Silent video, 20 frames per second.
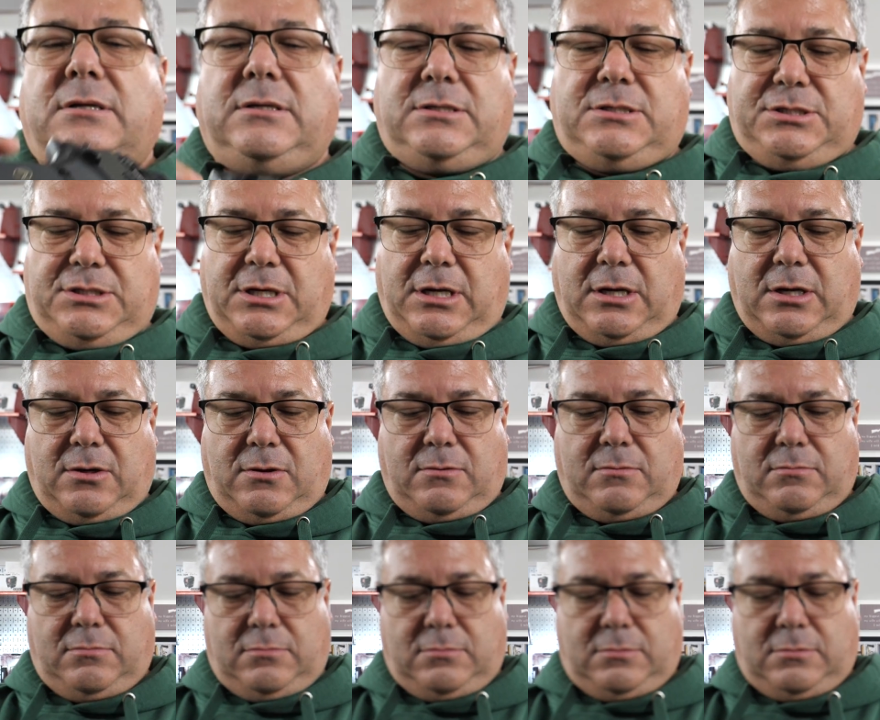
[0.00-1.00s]
So
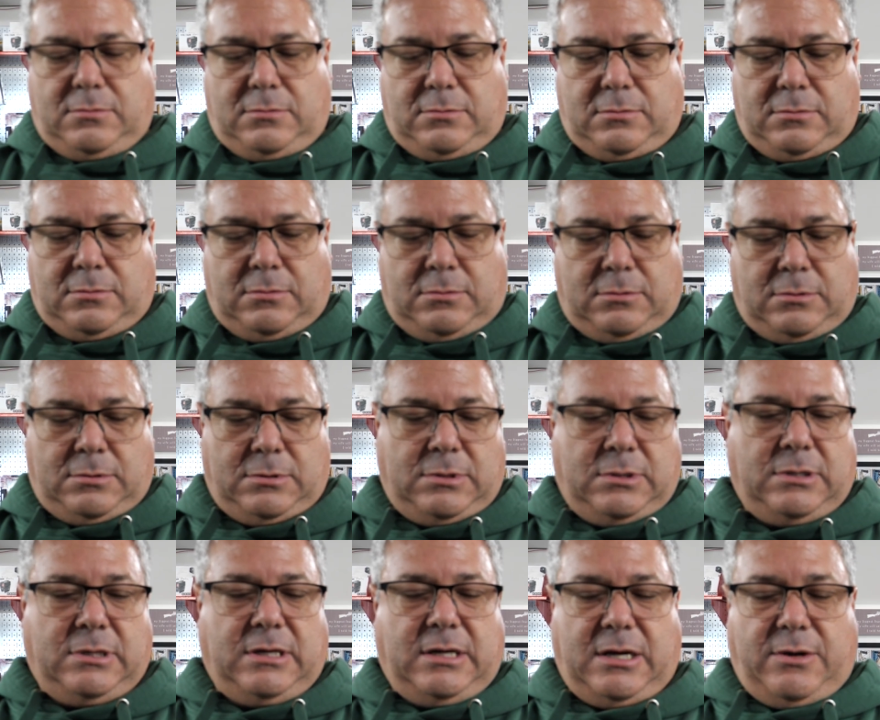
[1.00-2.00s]

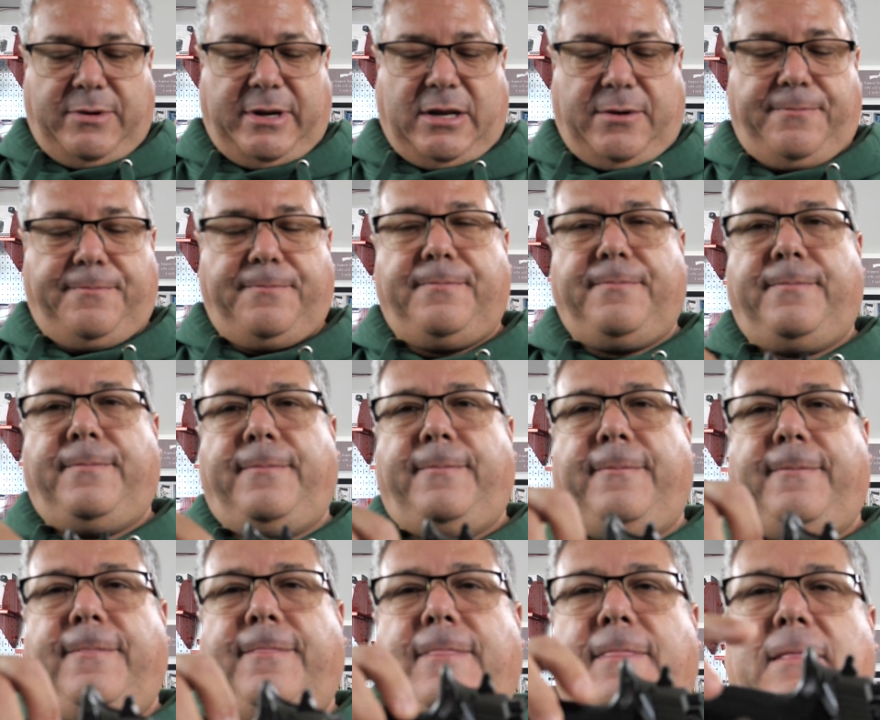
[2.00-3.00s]
there we go.
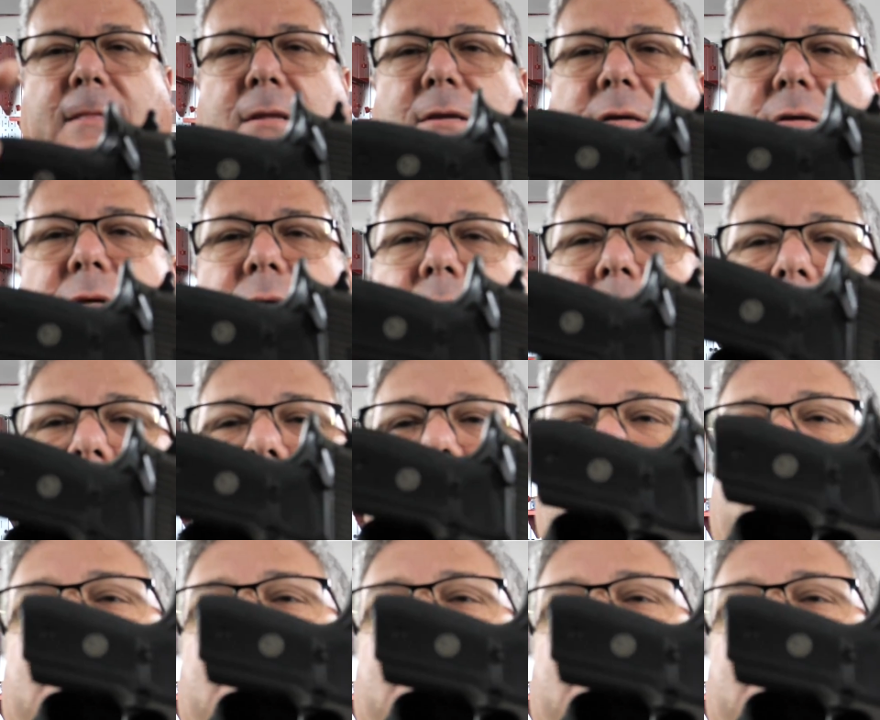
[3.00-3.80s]
So